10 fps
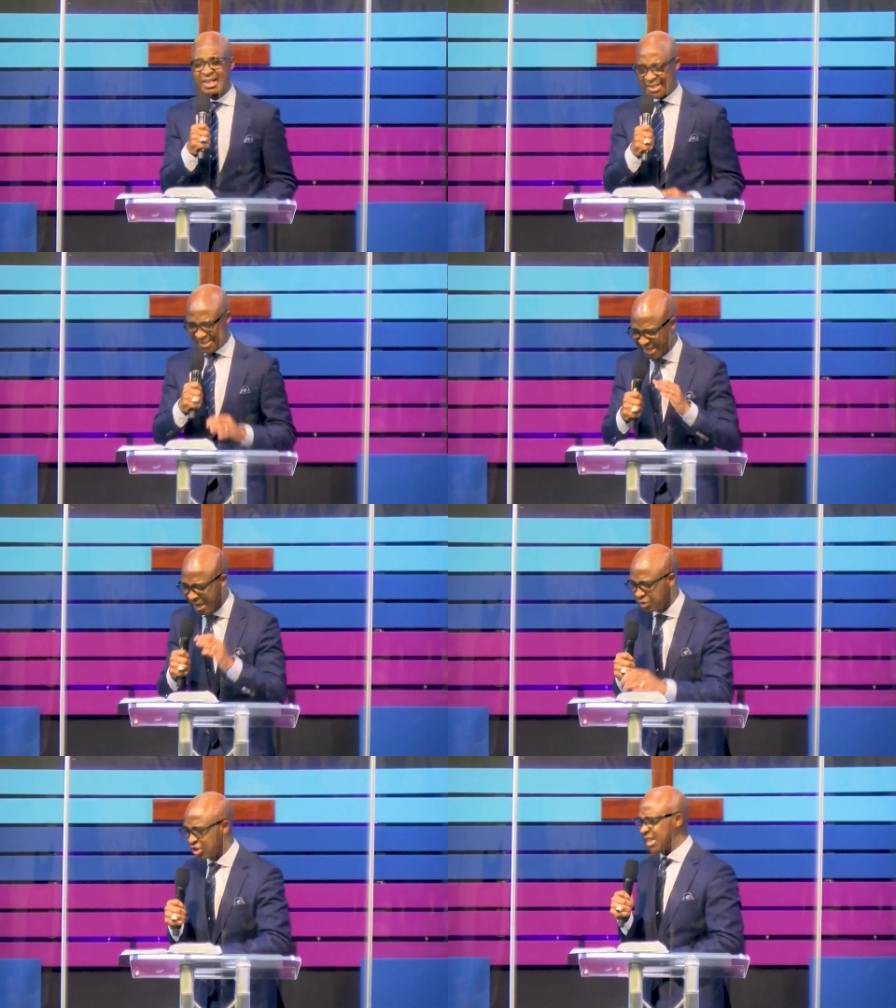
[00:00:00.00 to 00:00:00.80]
The
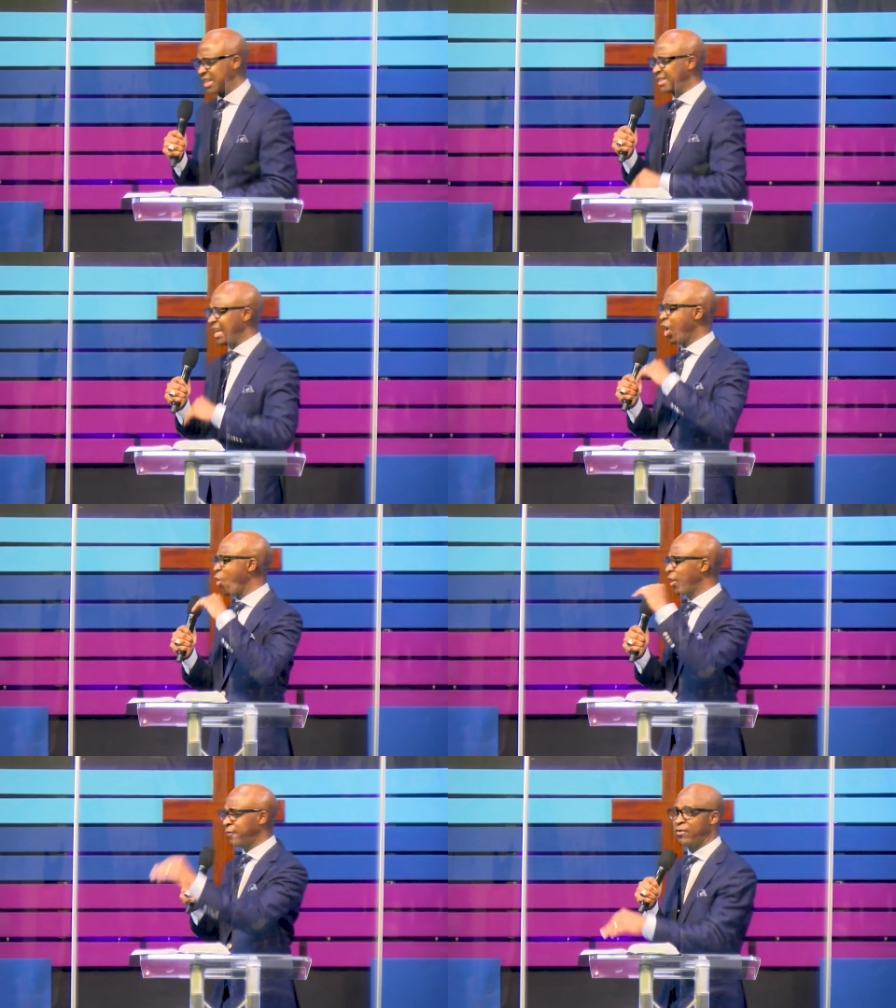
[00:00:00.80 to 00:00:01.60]
same Jesus now
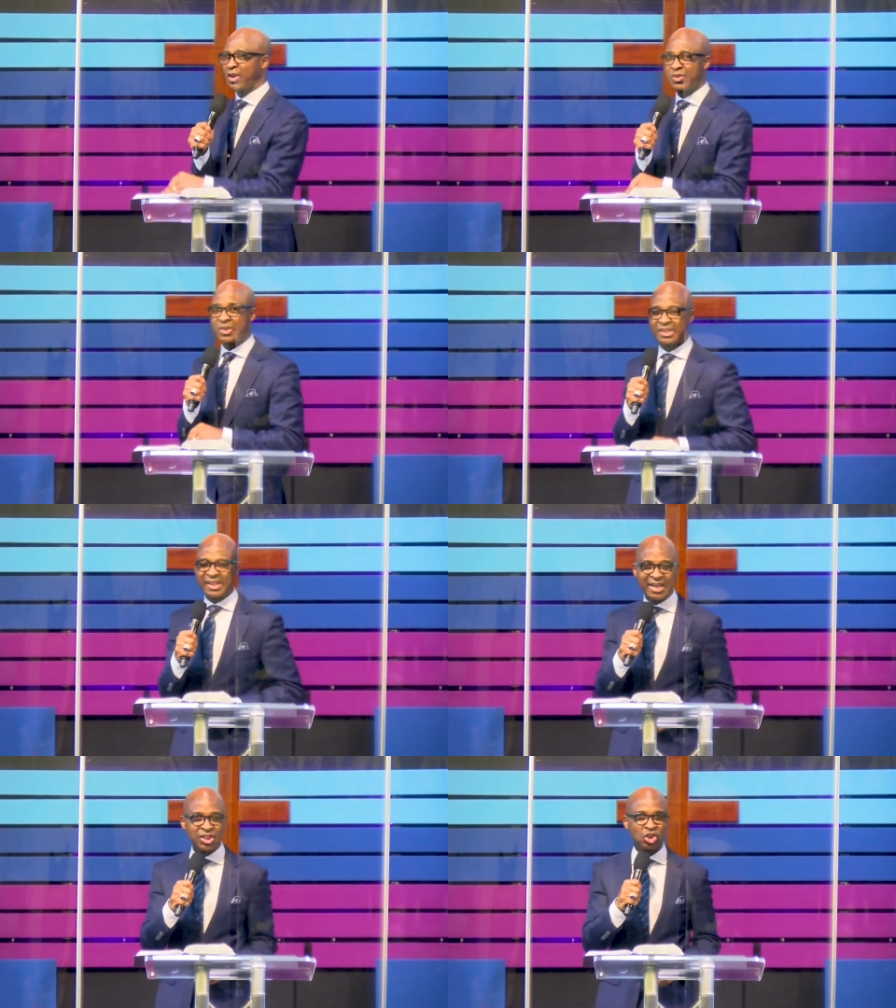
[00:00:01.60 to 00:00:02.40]
went further to
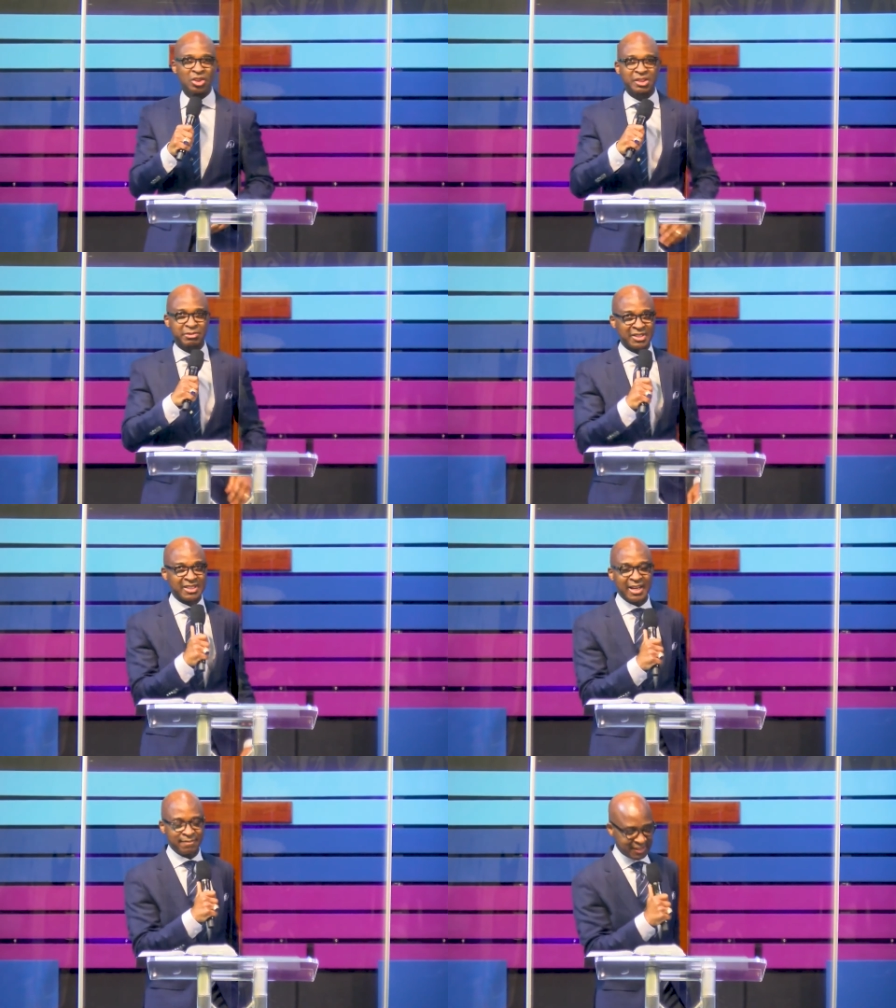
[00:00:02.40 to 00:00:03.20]
say in John chapter
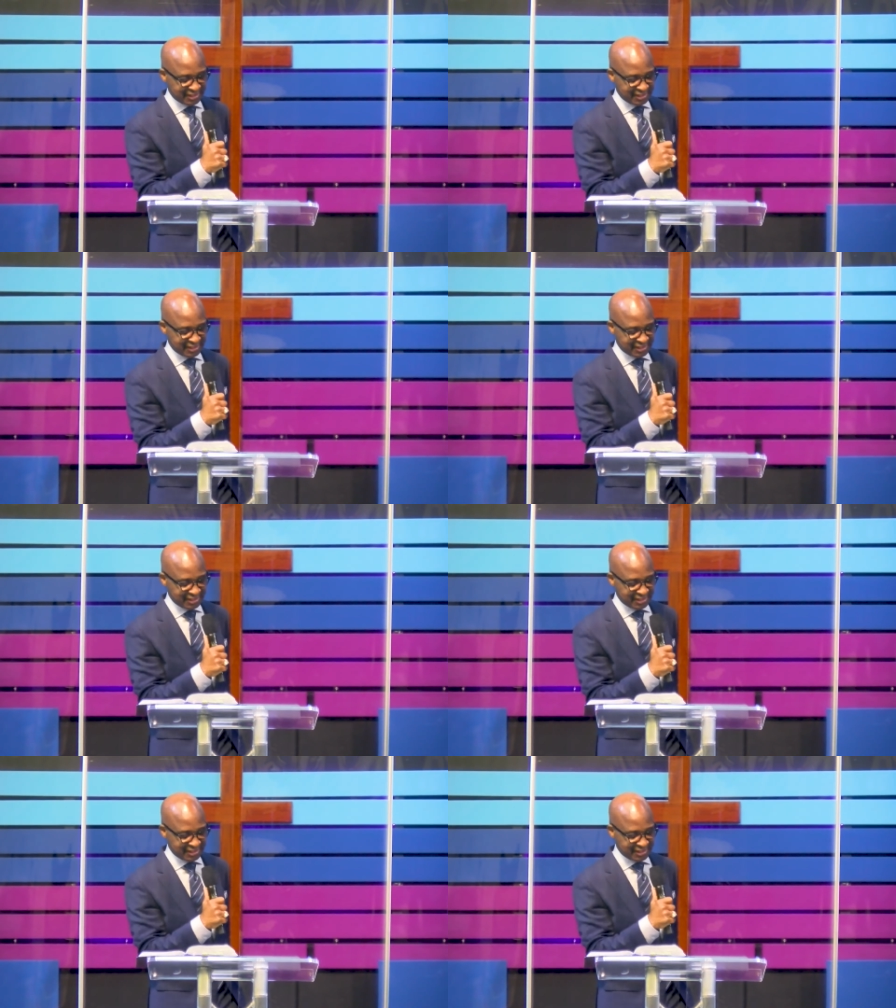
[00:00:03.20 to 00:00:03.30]
10 verse